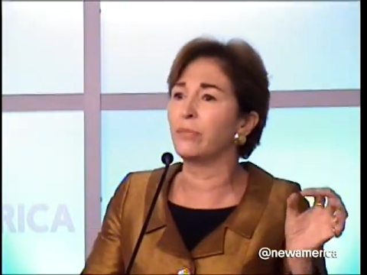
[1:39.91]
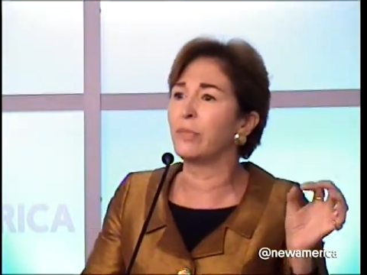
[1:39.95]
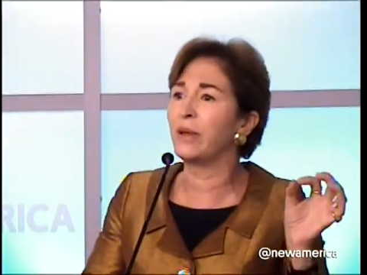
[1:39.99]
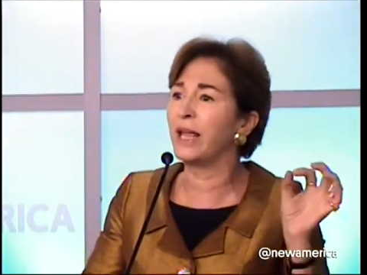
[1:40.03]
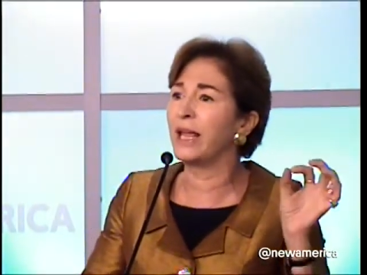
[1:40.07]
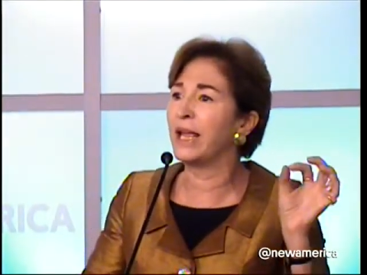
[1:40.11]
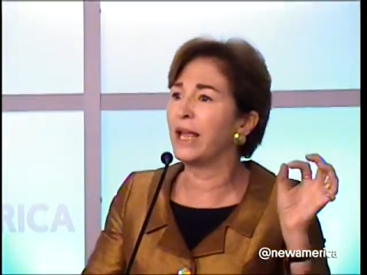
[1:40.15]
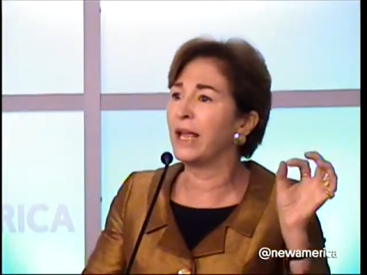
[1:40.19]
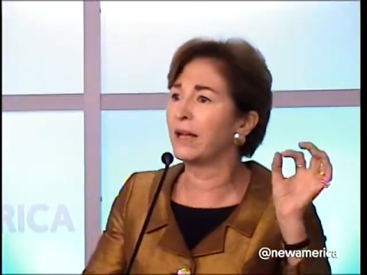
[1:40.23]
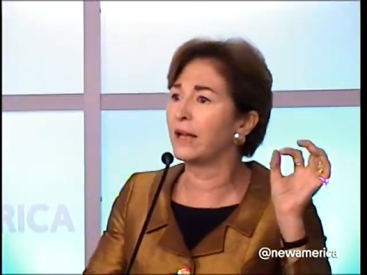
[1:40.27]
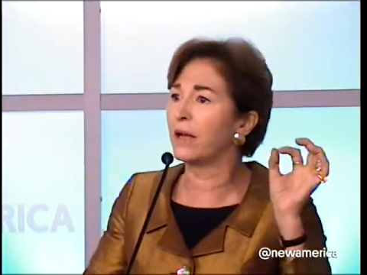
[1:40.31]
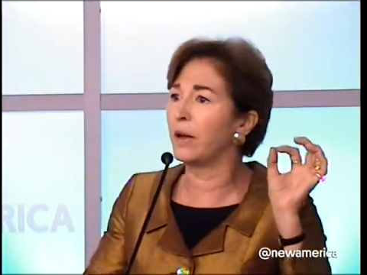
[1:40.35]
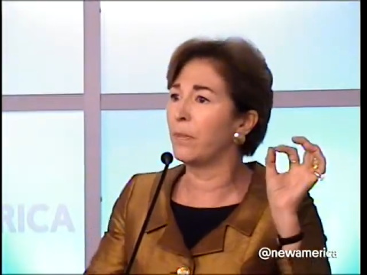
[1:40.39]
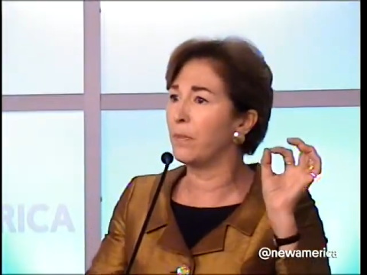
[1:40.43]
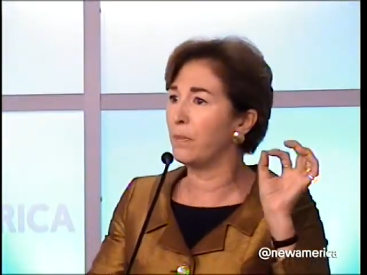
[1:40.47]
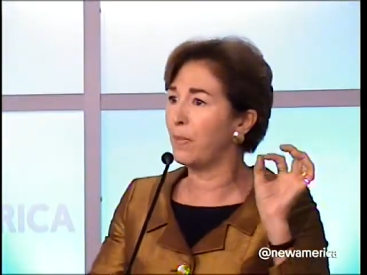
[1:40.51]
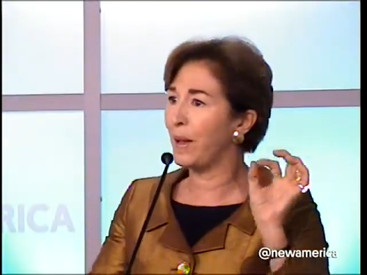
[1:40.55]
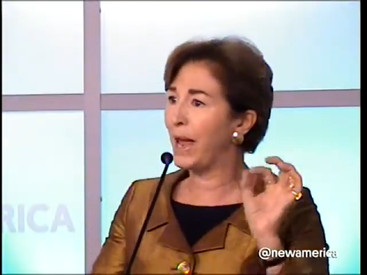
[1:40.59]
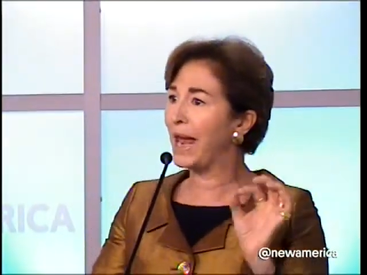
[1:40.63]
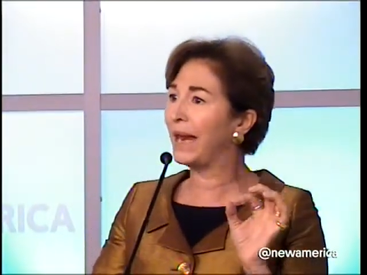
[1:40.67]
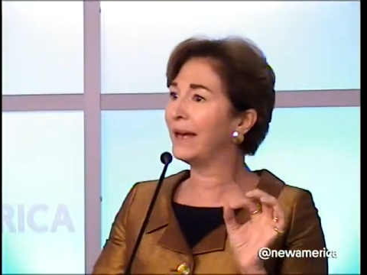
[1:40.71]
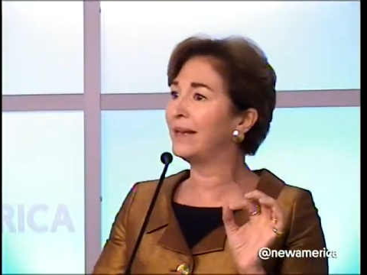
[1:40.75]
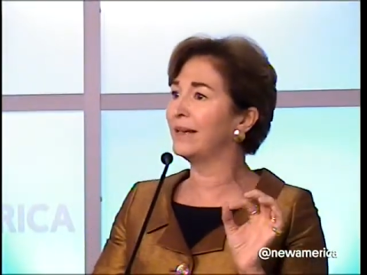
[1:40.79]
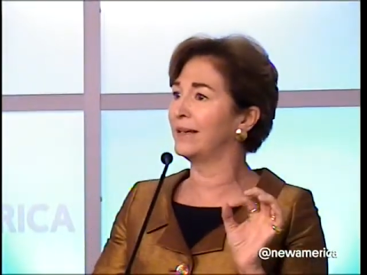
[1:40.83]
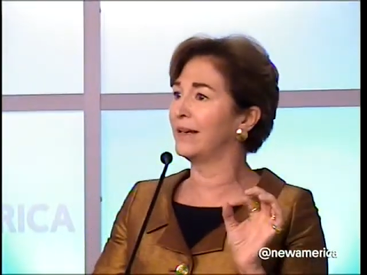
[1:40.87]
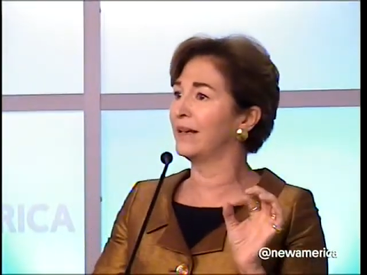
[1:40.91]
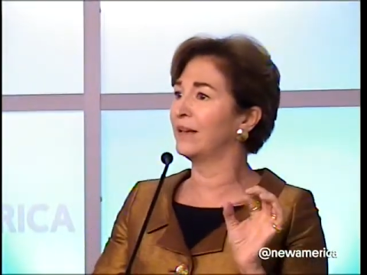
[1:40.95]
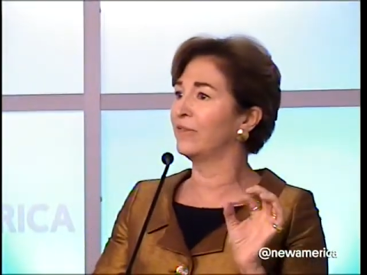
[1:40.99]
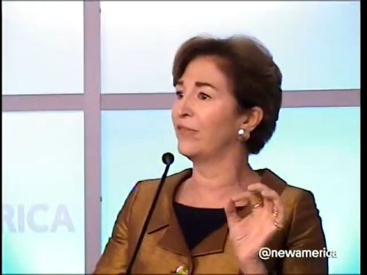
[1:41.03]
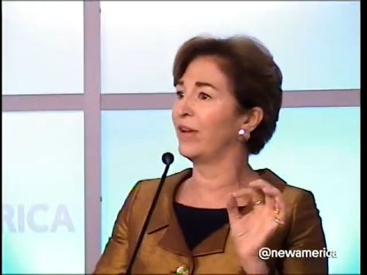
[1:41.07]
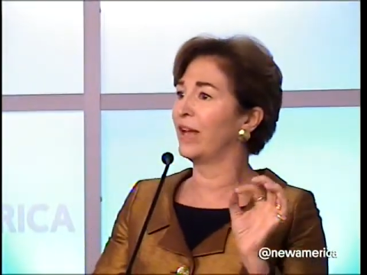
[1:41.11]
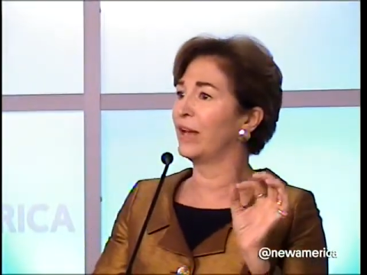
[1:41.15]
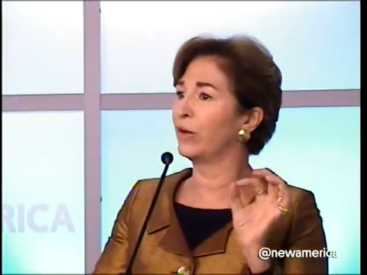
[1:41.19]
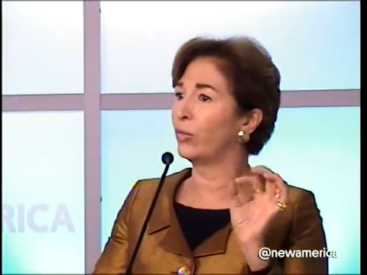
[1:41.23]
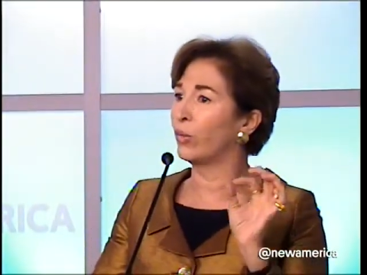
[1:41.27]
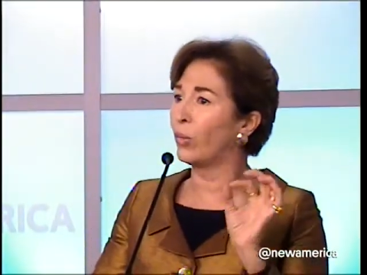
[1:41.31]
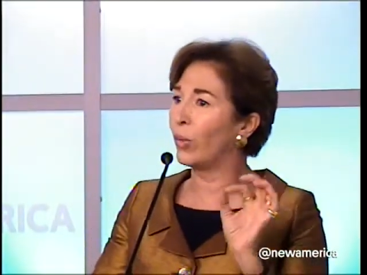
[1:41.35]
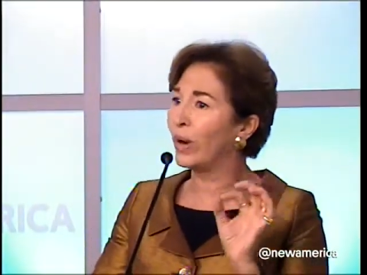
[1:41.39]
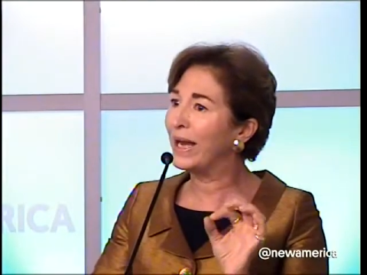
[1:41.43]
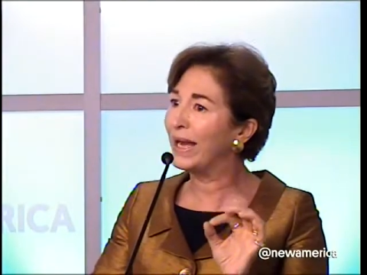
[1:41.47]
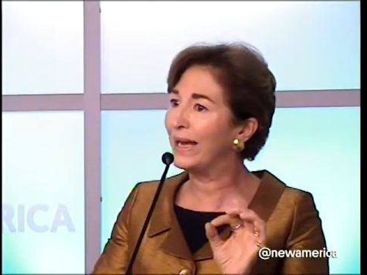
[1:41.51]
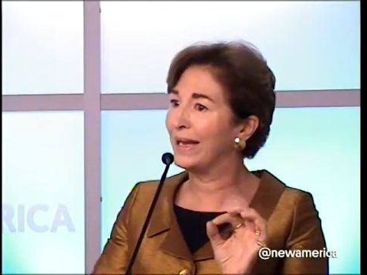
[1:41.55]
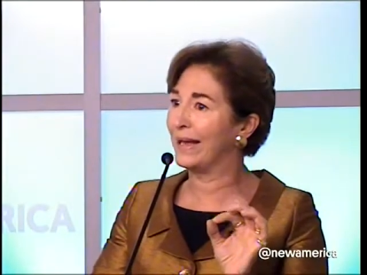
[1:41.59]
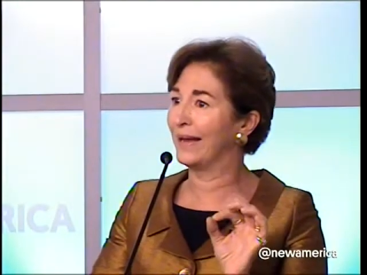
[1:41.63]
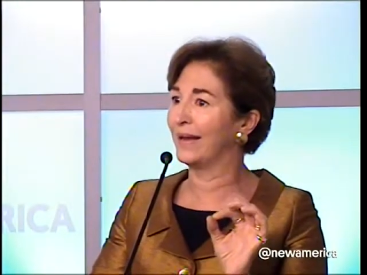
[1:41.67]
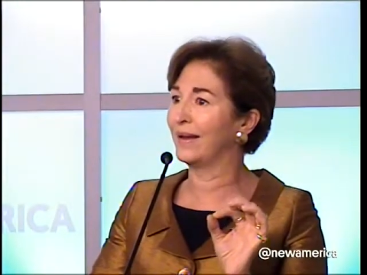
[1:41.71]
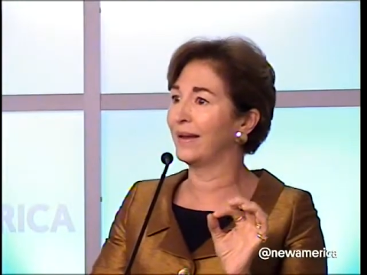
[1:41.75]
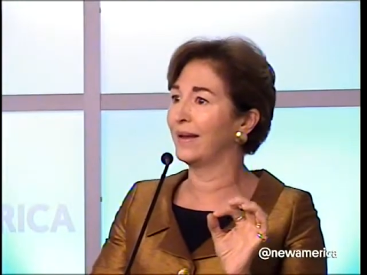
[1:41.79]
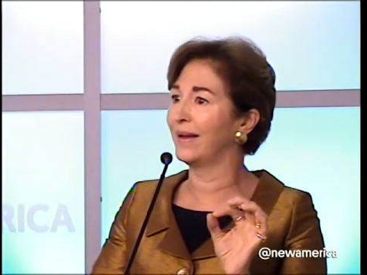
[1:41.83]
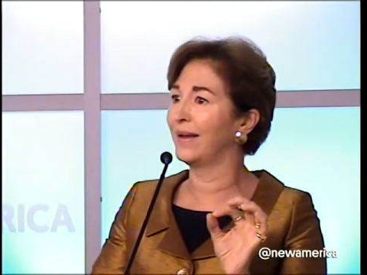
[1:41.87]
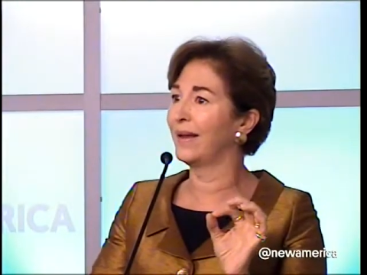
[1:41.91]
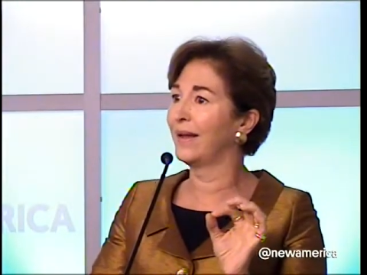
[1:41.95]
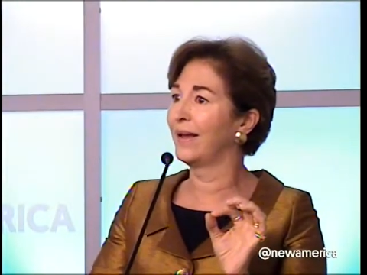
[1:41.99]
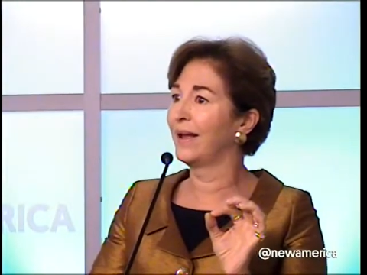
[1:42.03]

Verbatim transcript: being competitive and winning